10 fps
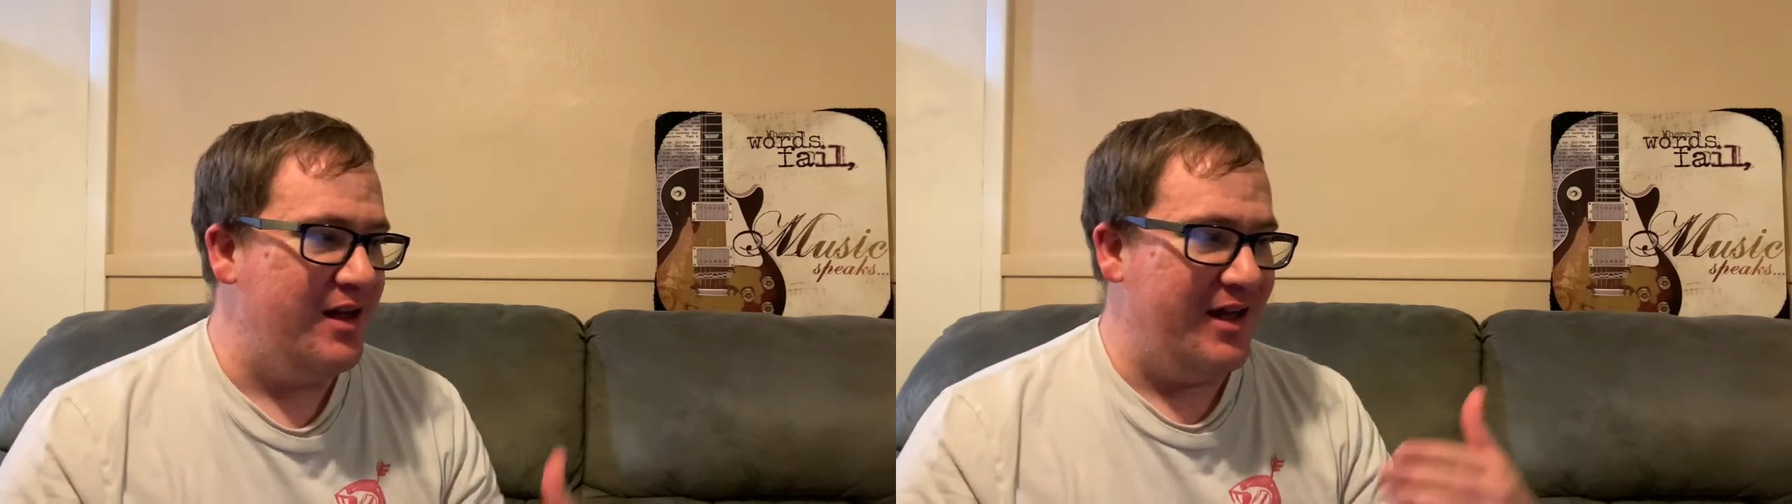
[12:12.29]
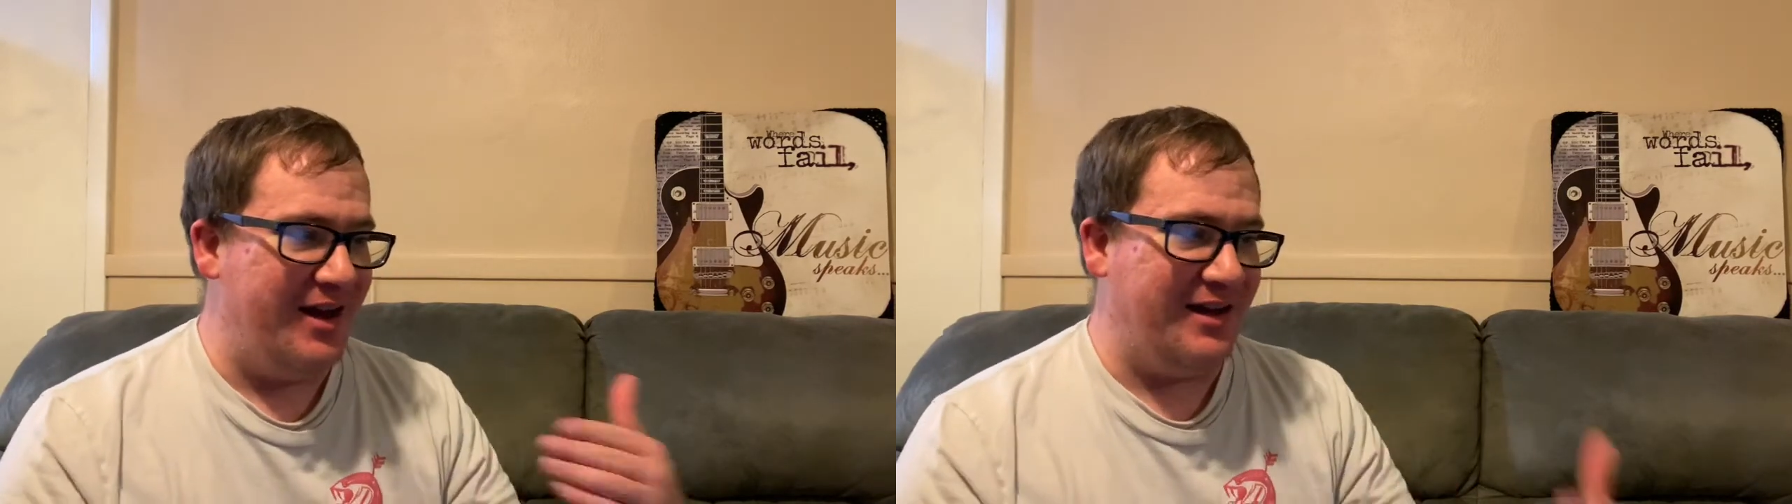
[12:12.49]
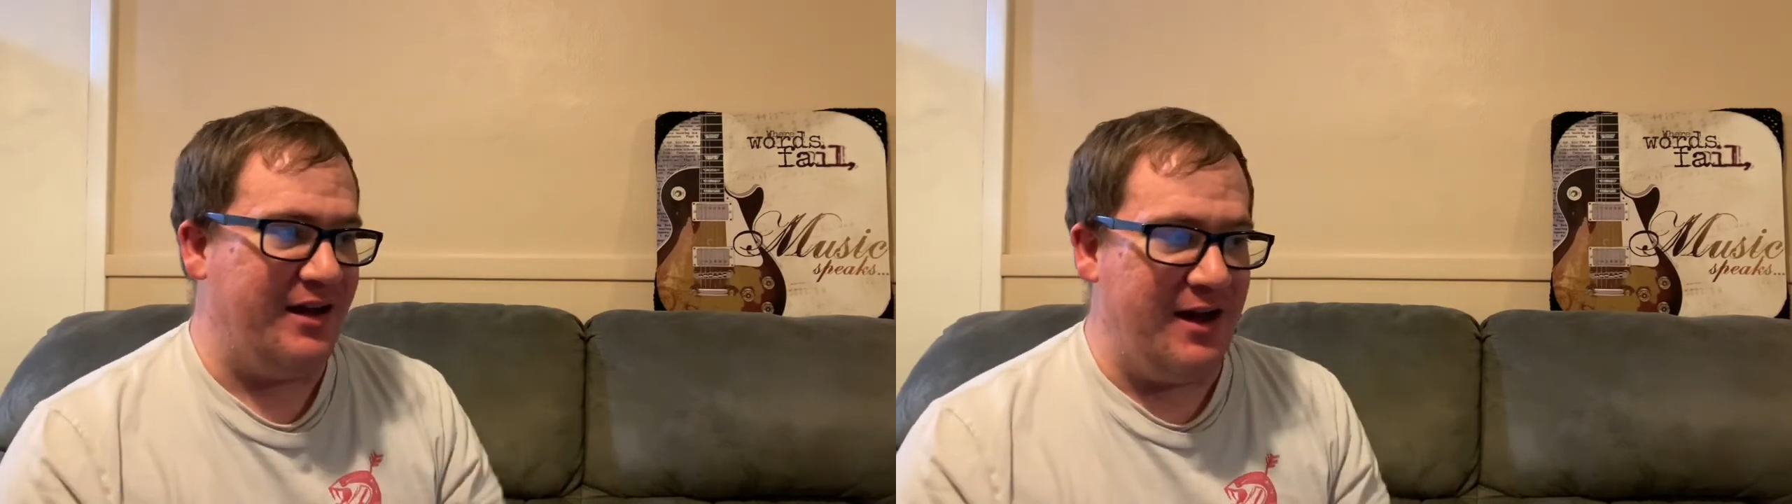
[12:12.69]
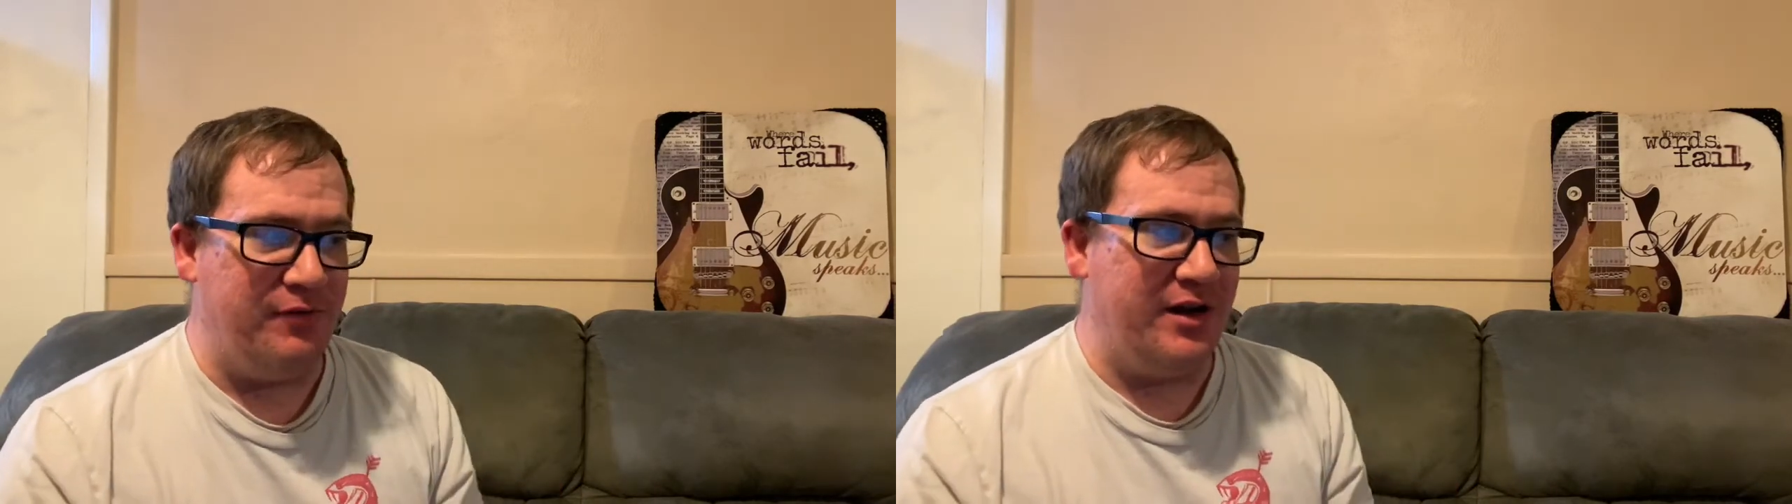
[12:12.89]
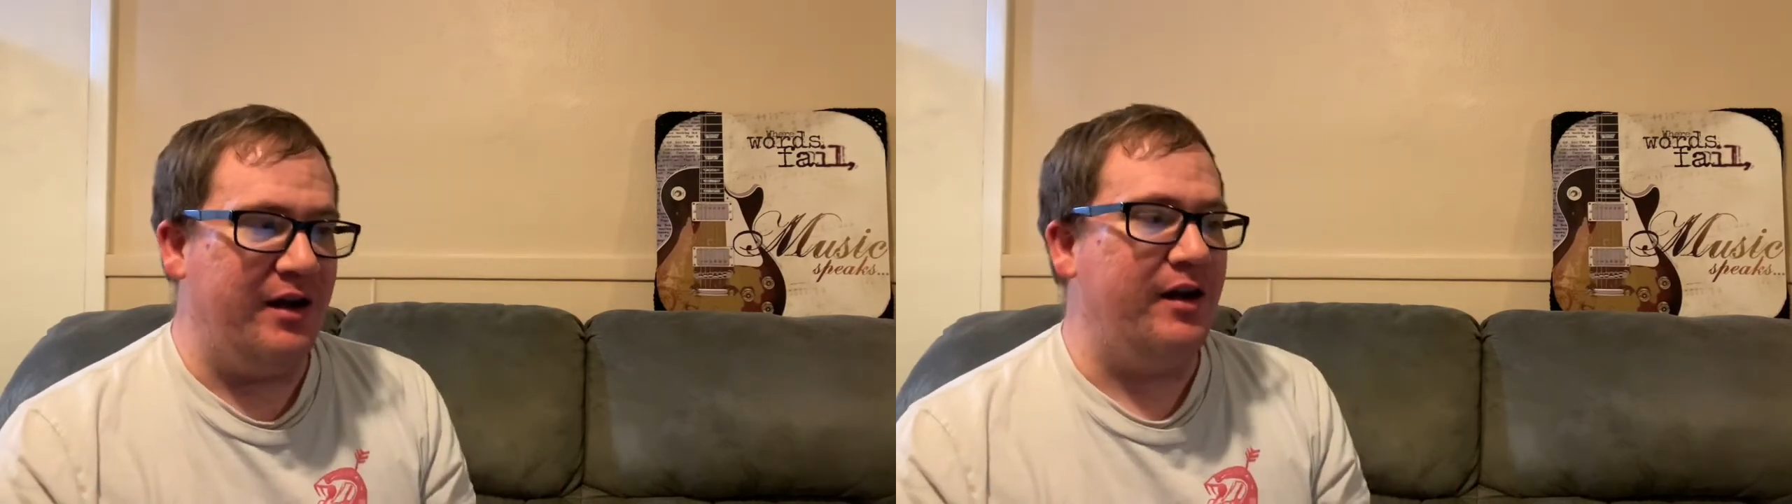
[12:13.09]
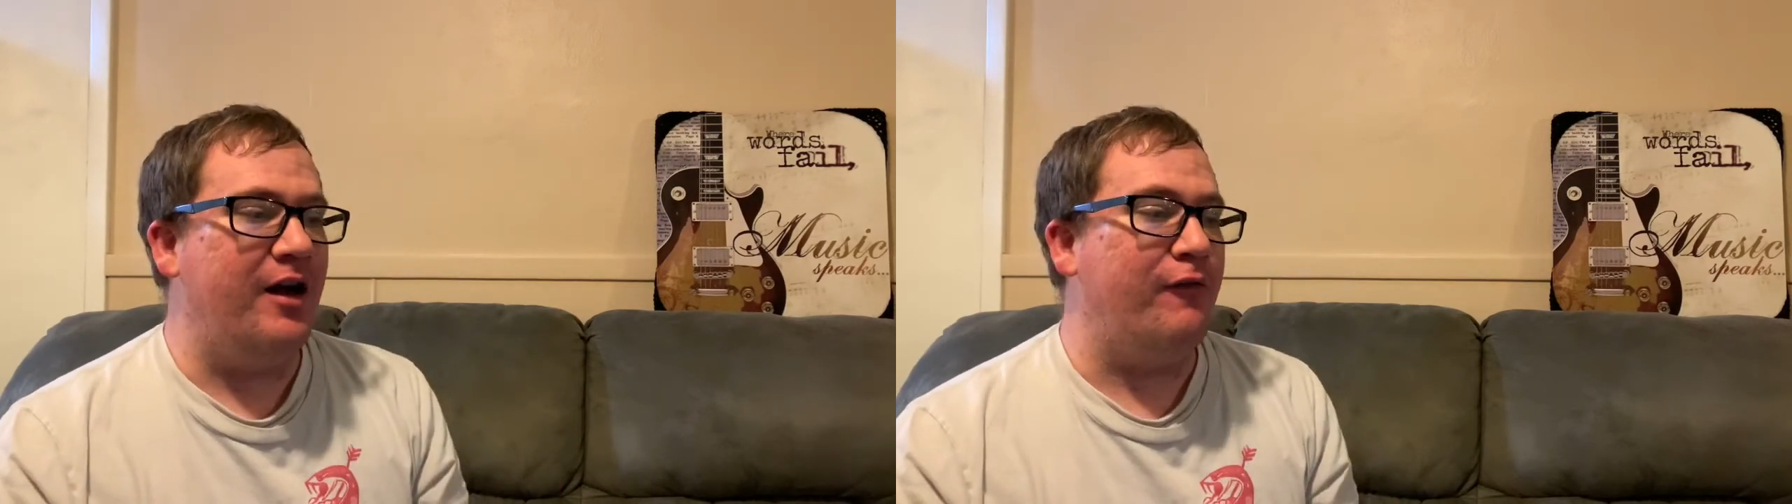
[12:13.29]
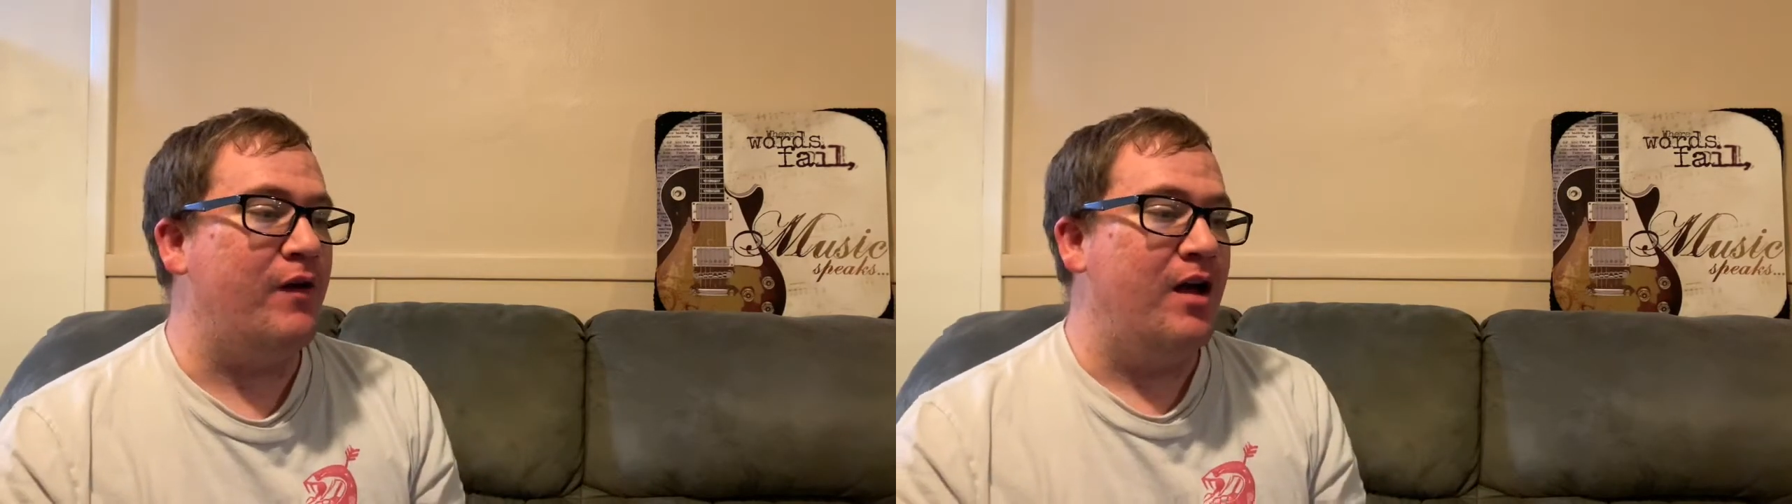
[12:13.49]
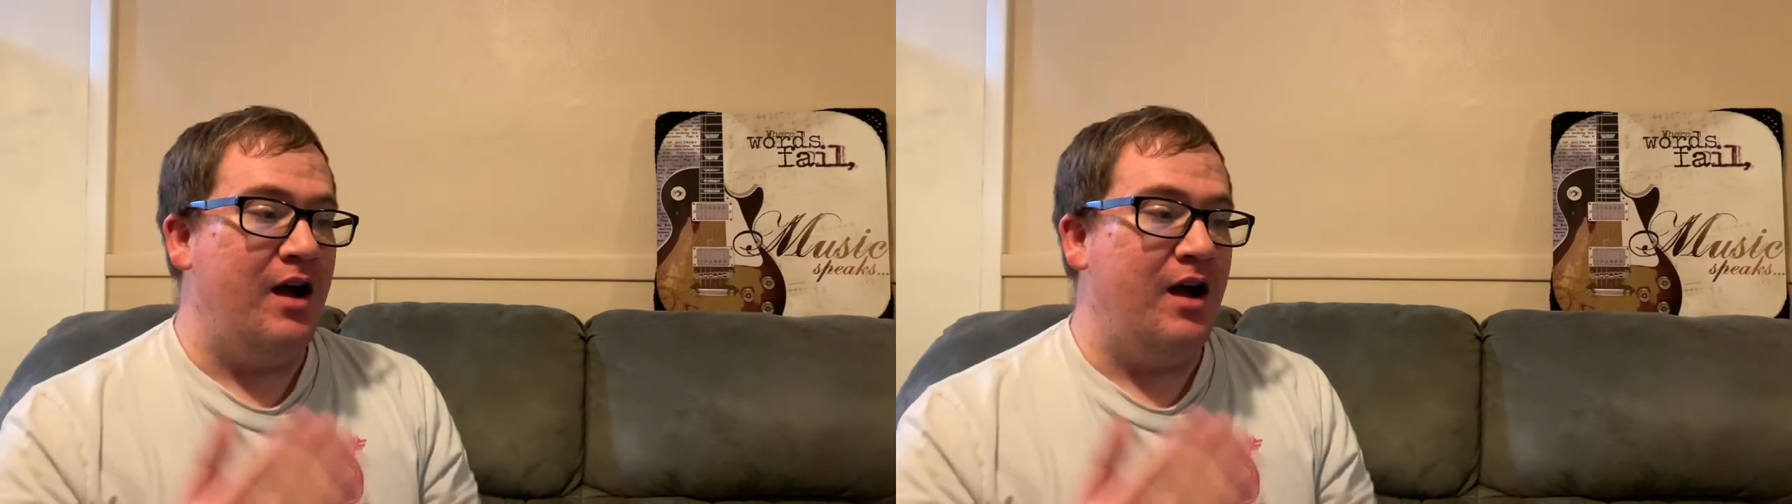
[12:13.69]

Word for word: and I could never get enough.